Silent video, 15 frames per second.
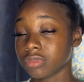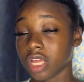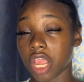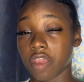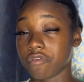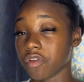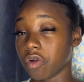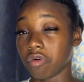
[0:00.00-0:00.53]

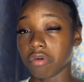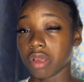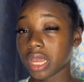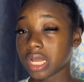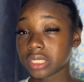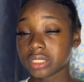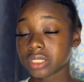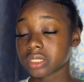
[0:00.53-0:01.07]
if you
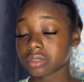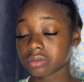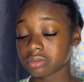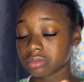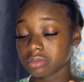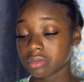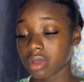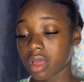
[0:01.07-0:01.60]
wait
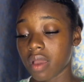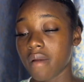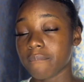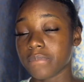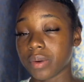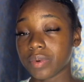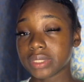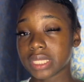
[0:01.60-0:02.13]

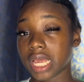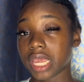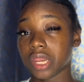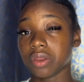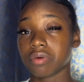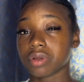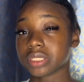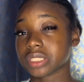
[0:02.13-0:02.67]
for one time
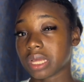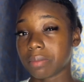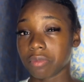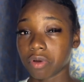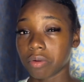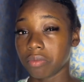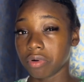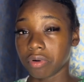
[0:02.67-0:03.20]
in-course time
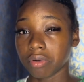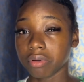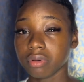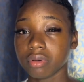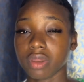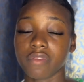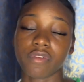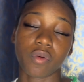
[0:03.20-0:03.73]
come
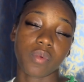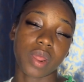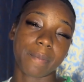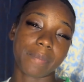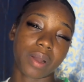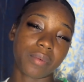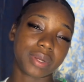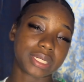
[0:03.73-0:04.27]
around, if you wait
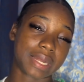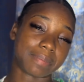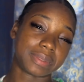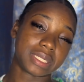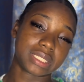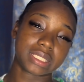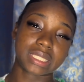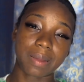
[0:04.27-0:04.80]
for one time
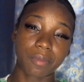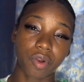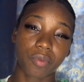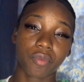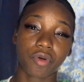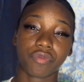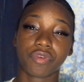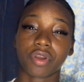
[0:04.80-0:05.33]
test time
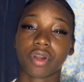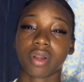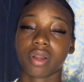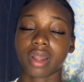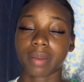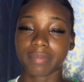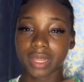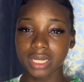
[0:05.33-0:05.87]
come around to
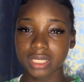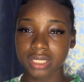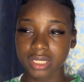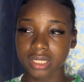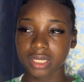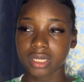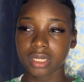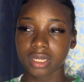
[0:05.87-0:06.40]
cram it,
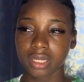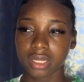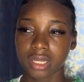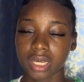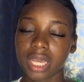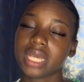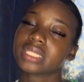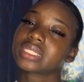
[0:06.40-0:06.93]

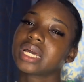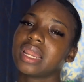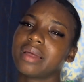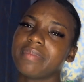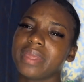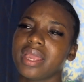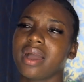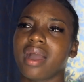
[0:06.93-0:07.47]
it's gonna
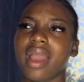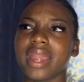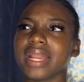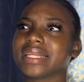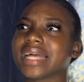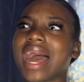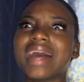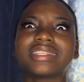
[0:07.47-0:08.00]
be hard.
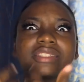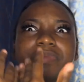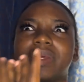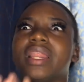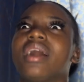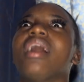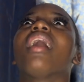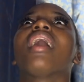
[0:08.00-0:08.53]
It has
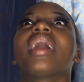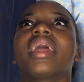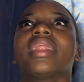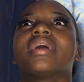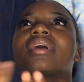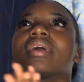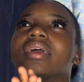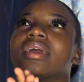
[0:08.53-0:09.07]
been
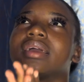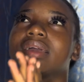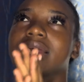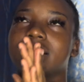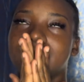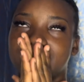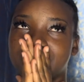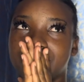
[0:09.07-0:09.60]
hard.
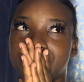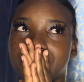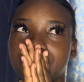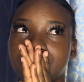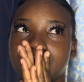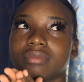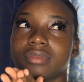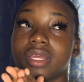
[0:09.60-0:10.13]

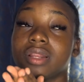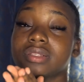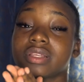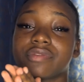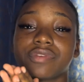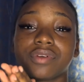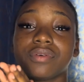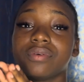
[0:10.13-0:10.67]
You just have
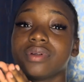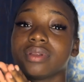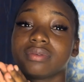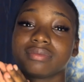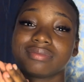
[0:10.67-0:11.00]
to go.